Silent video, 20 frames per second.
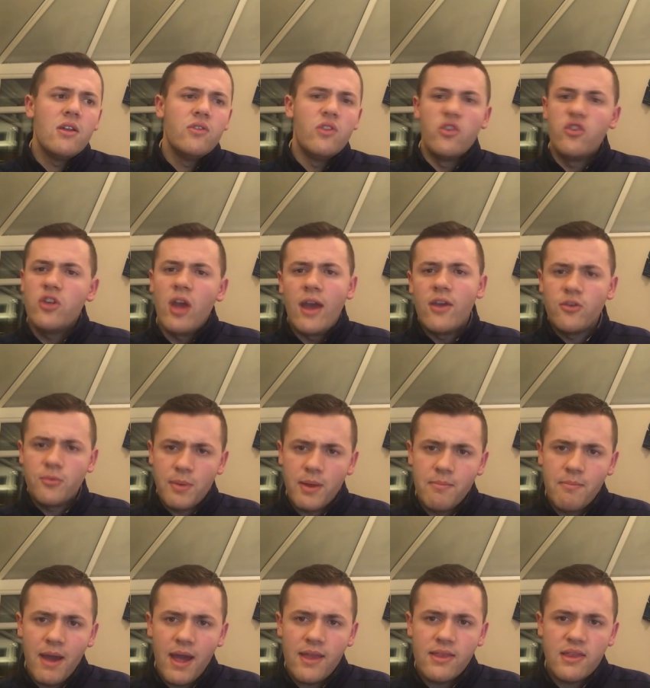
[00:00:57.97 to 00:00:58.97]
the change
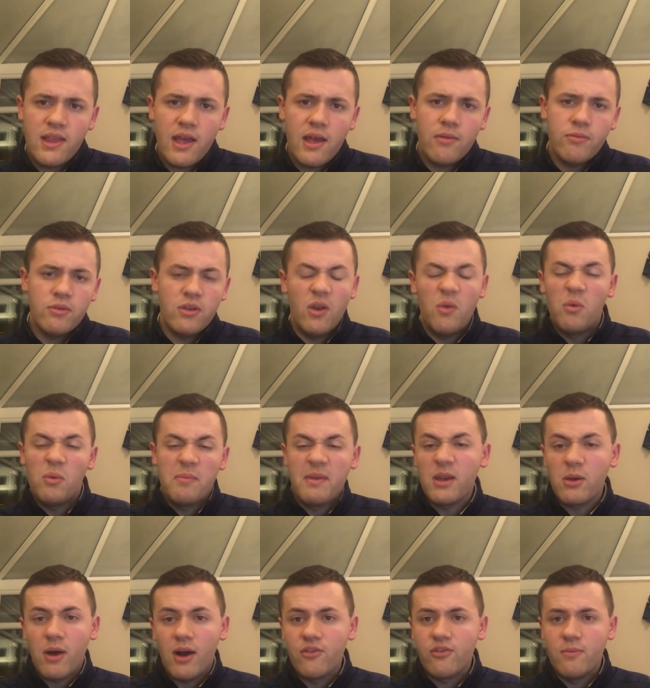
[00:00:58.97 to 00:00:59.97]
being made there. You know, it would be
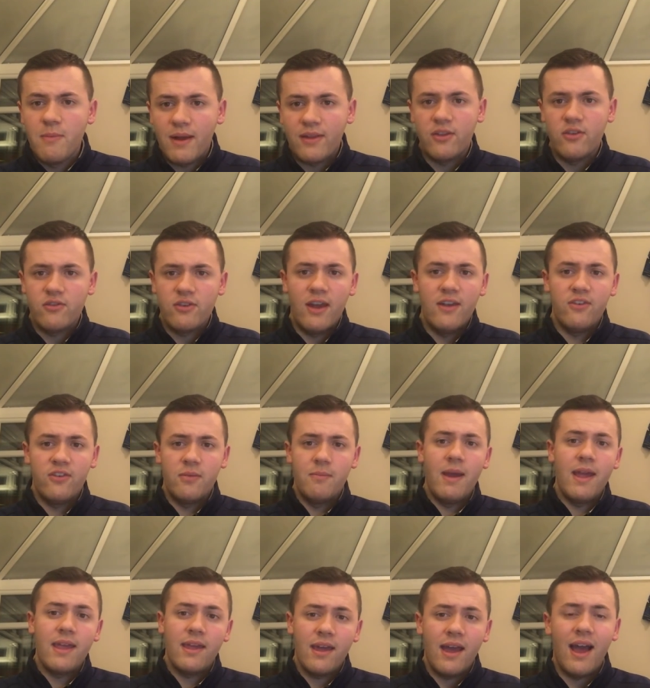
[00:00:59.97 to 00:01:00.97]
quite a dramatic change to
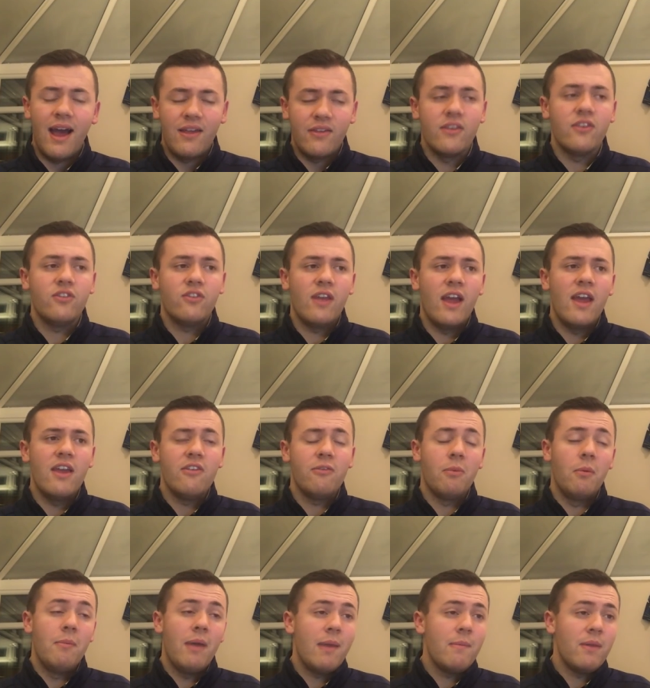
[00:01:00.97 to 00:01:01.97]
make at this stage.
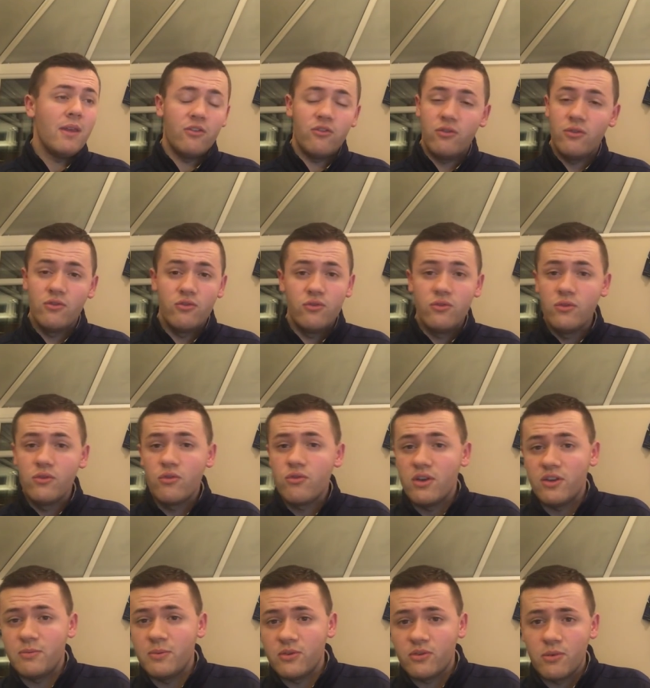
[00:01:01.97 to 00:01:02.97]
But maybe as
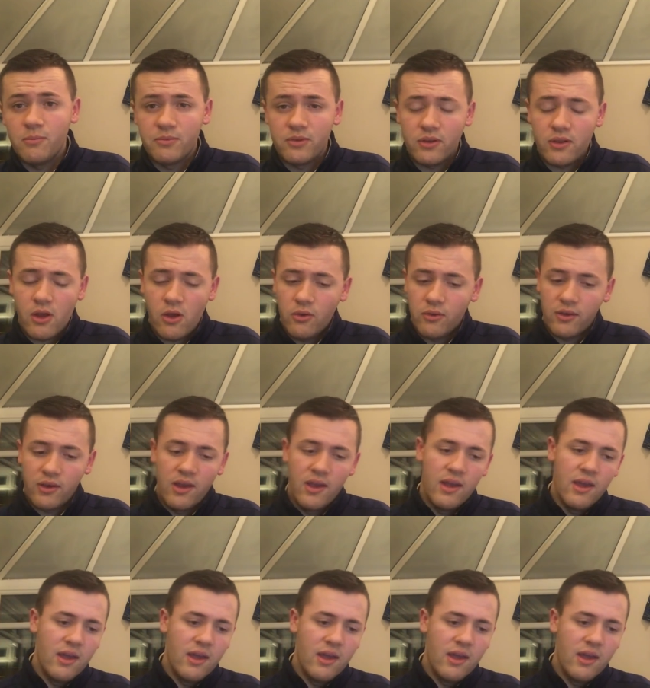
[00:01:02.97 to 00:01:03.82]
Christmas comes along,